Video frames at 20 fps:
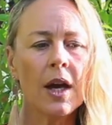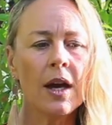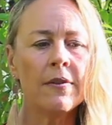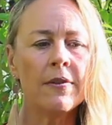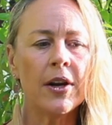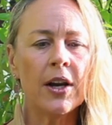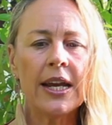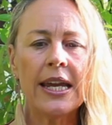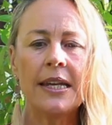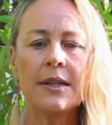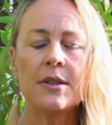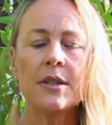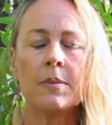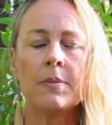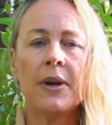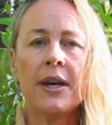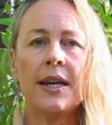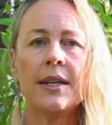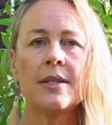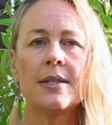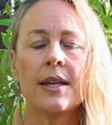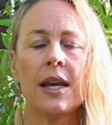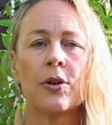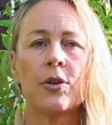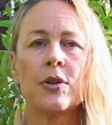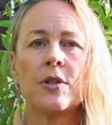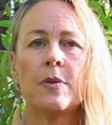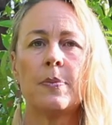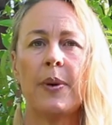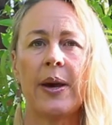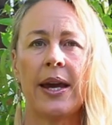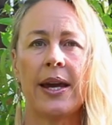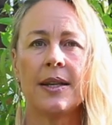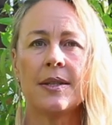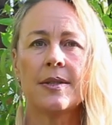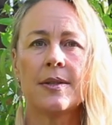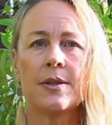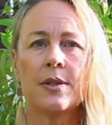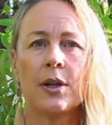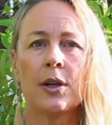a very intimate, sacred
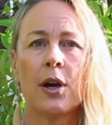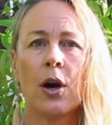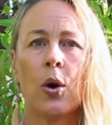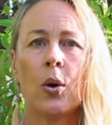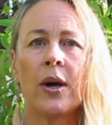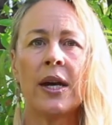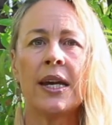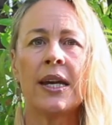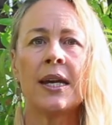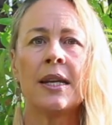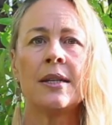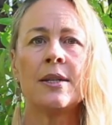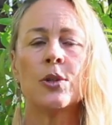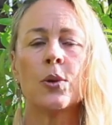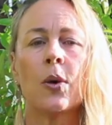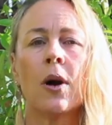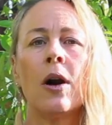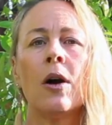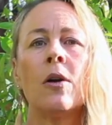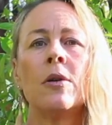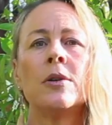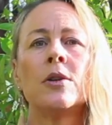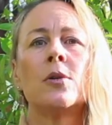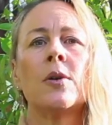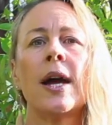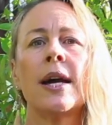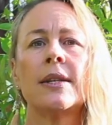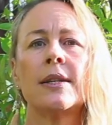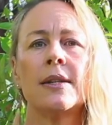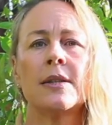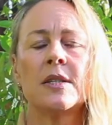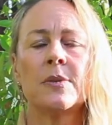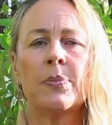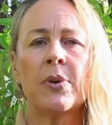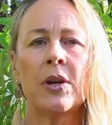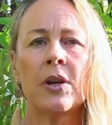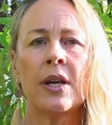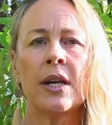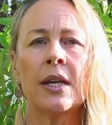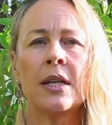space to go into our own direct
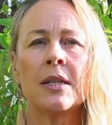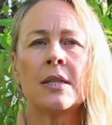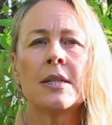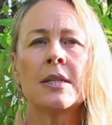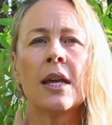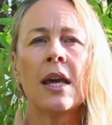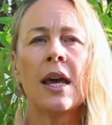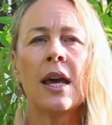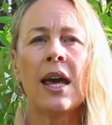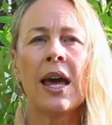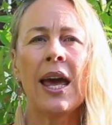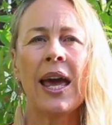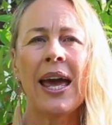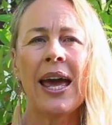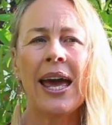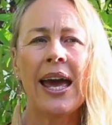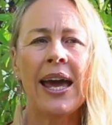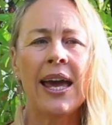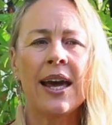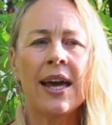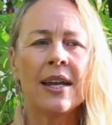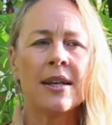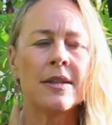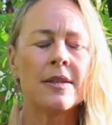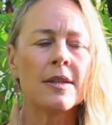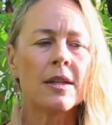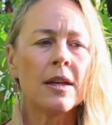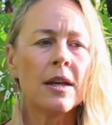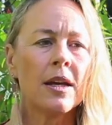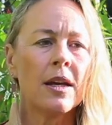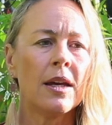experience and